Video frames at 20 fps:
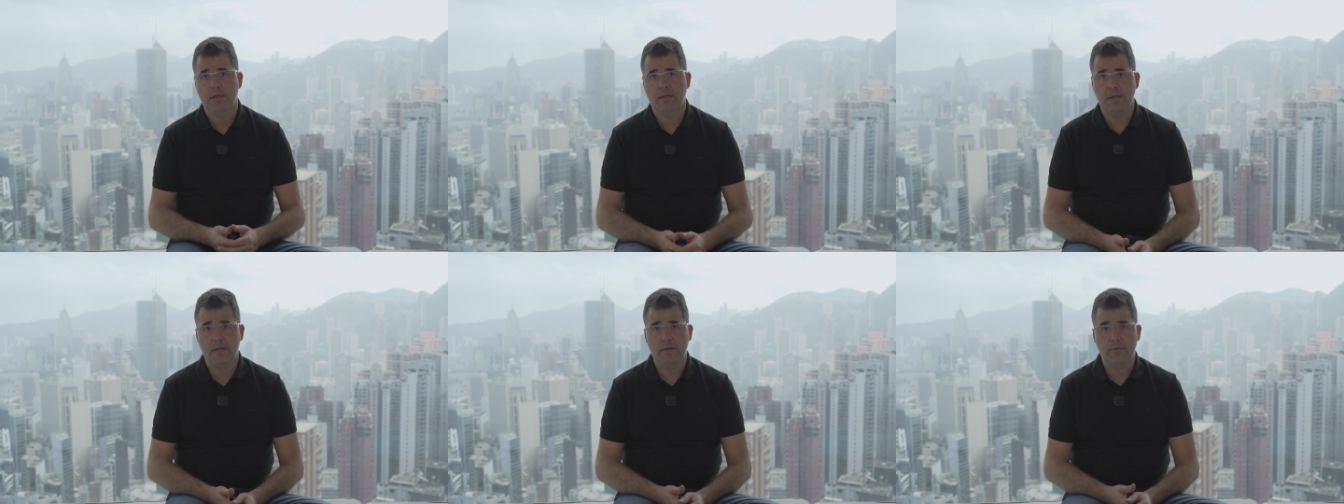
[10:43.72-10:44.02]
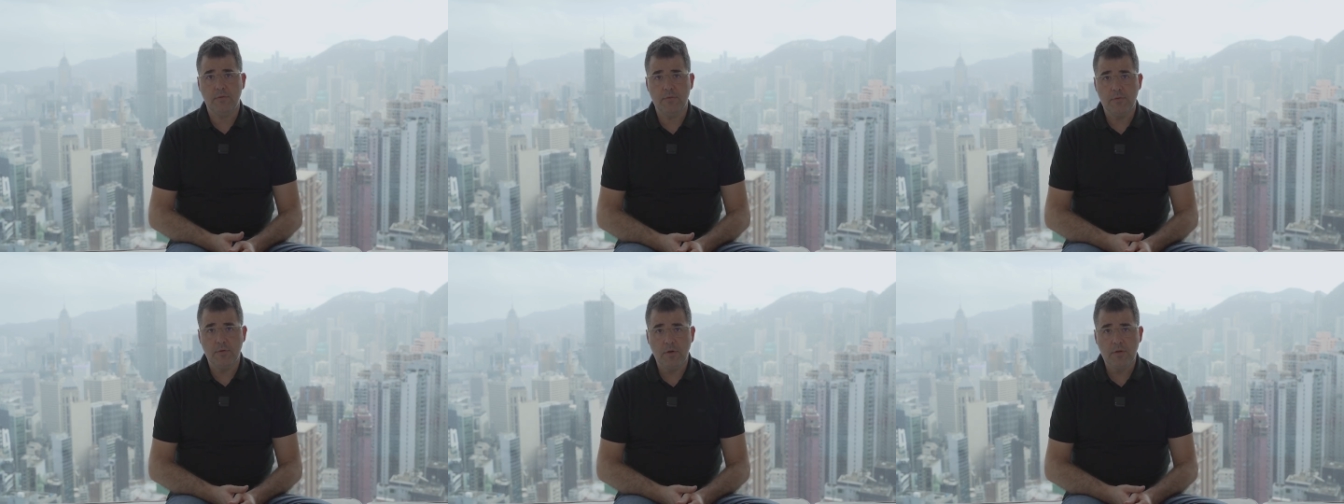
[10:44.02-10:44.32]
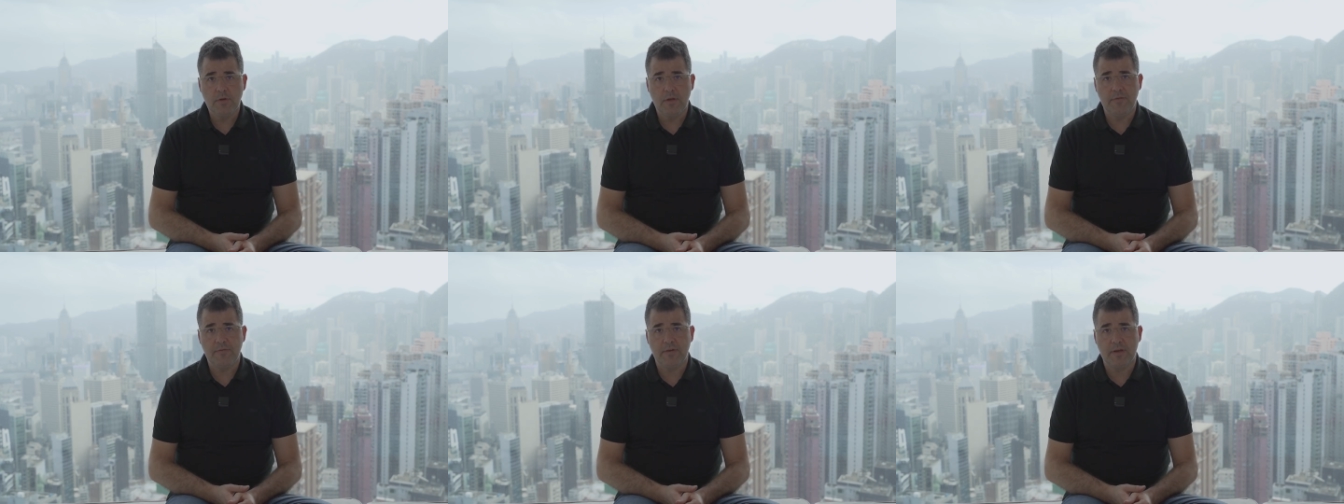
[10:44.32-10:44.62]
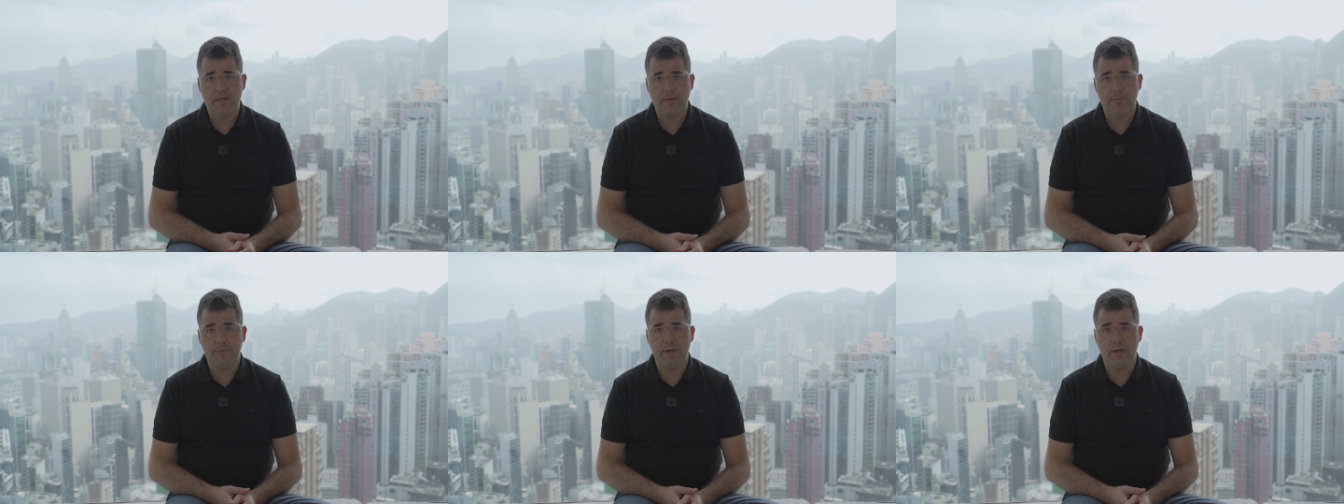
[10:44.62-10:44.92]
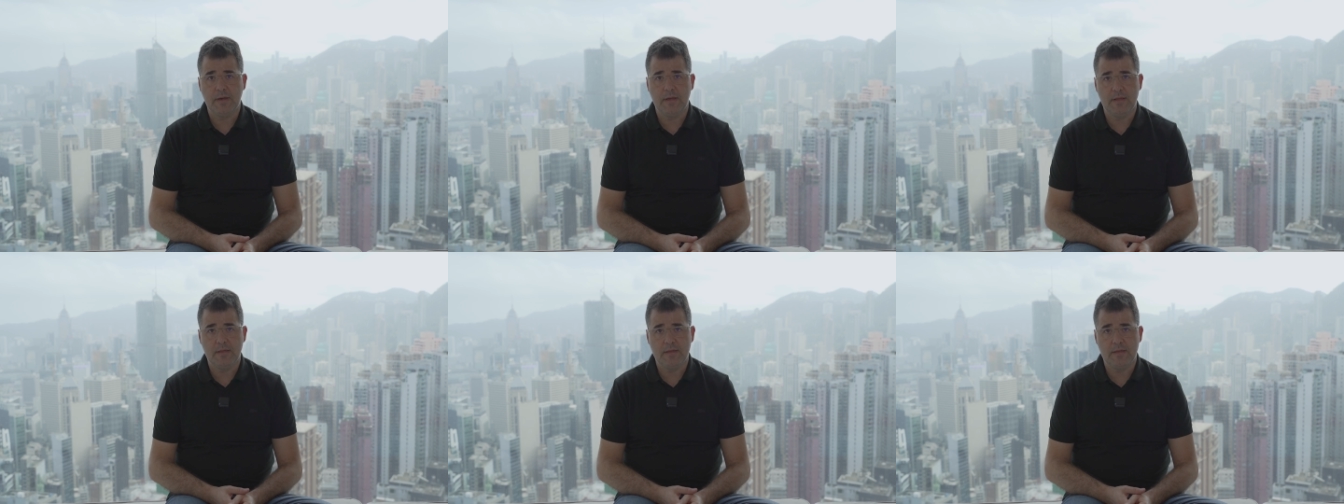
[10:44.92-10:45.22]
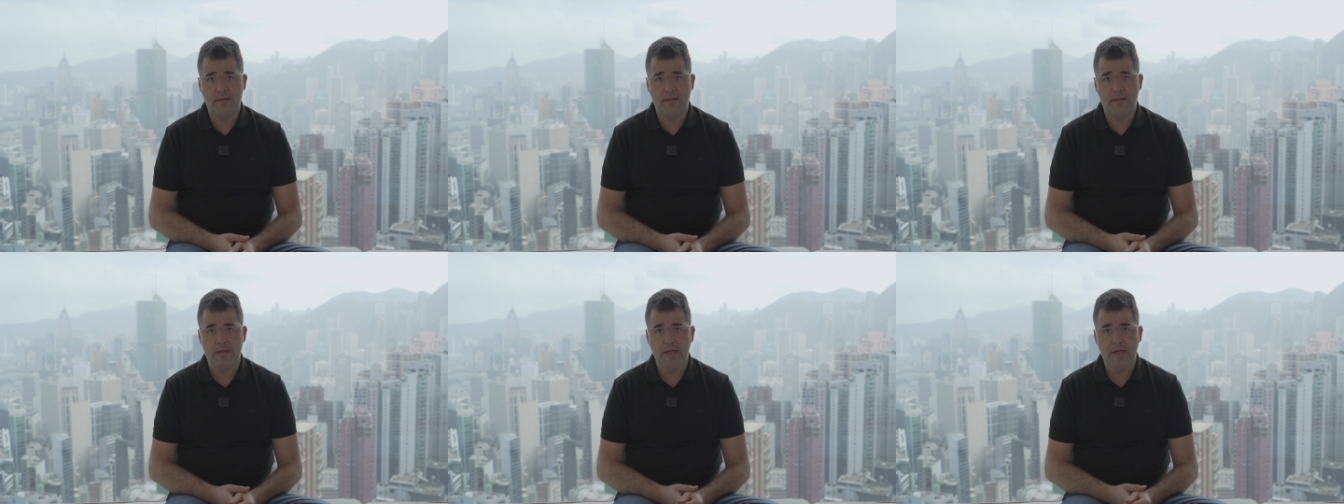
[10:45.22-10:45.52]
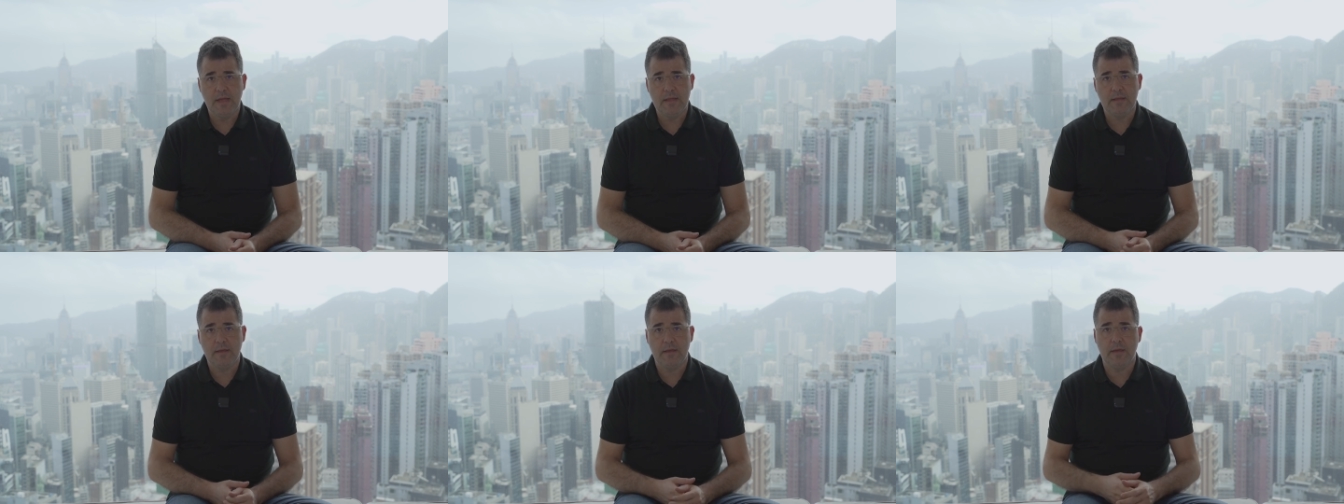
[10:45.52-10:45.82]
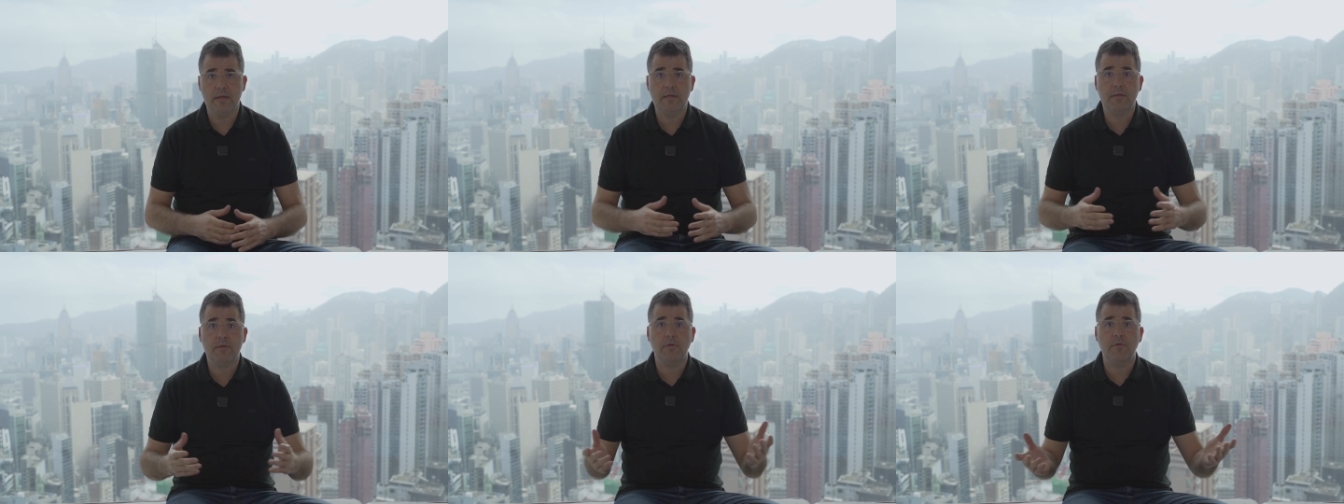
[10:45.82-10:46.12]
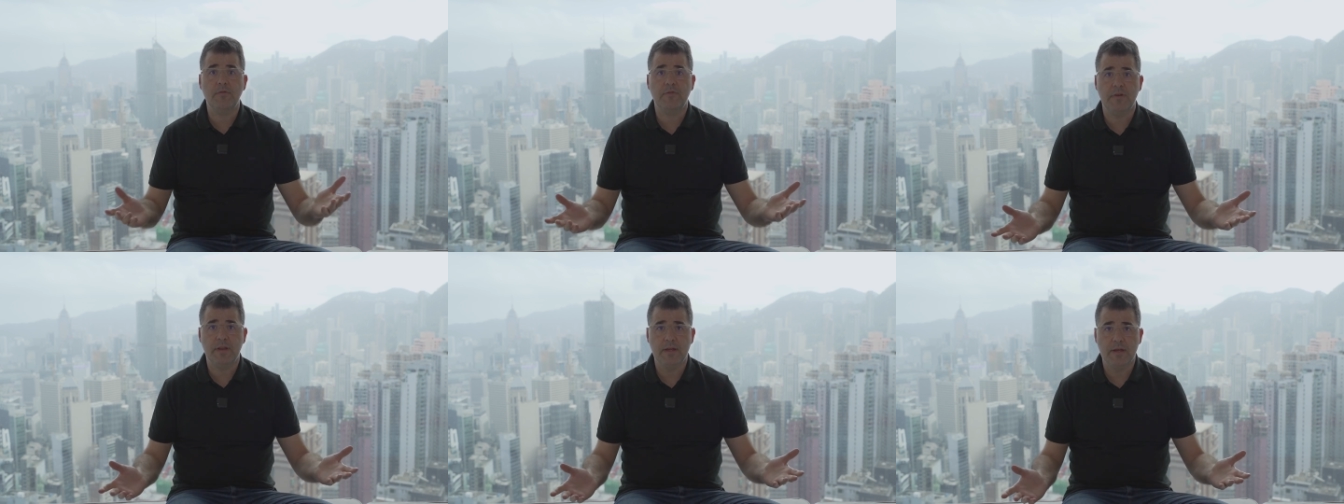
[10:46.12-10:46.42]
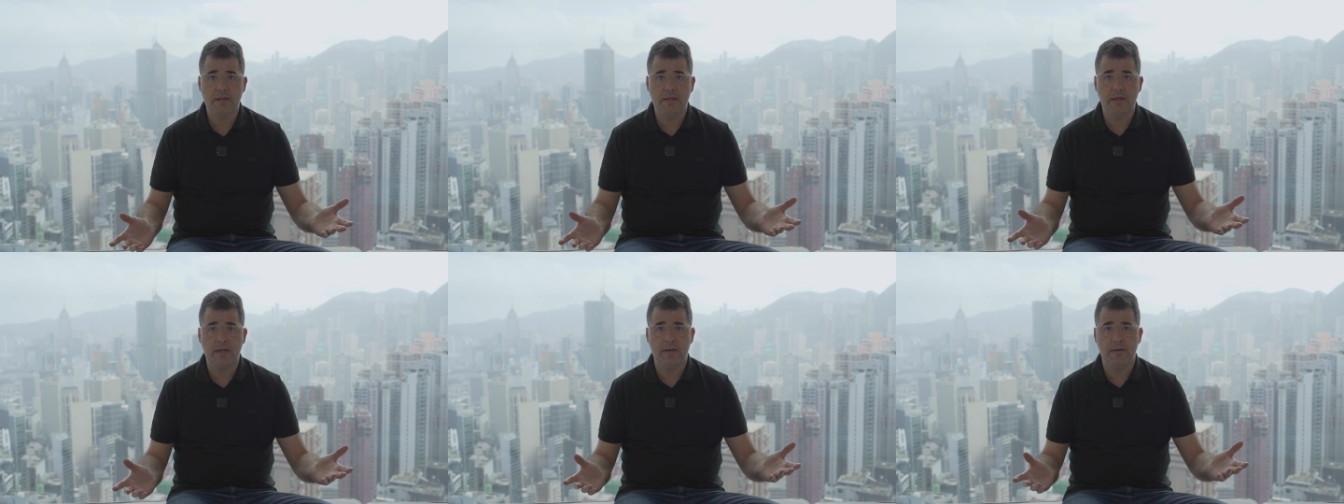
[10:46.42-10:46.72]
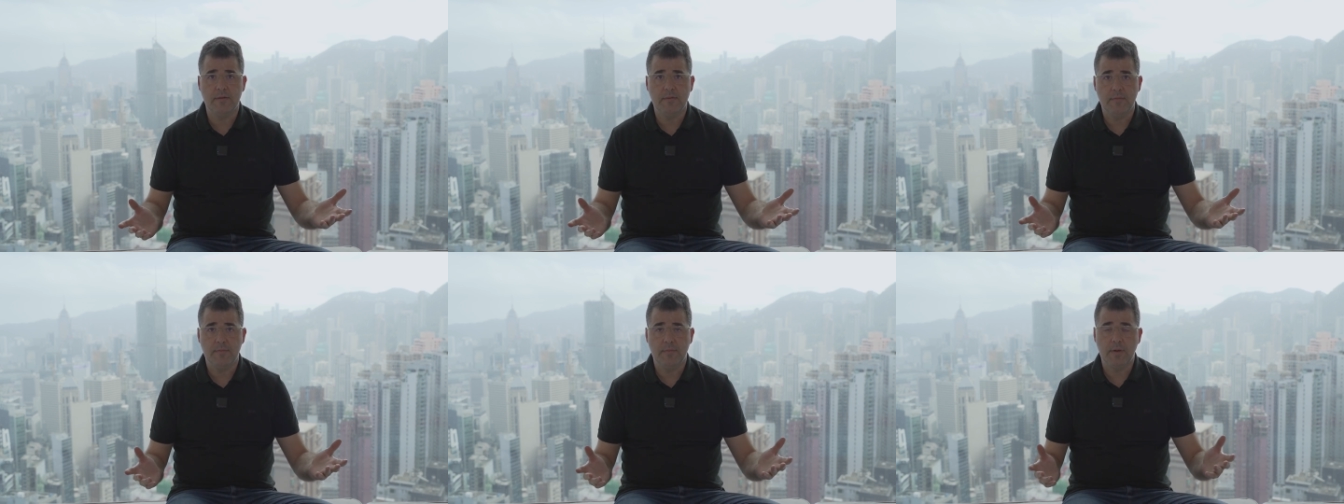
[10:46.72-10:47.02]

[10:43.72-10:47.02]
that do not have experience in that is through LinkedIn,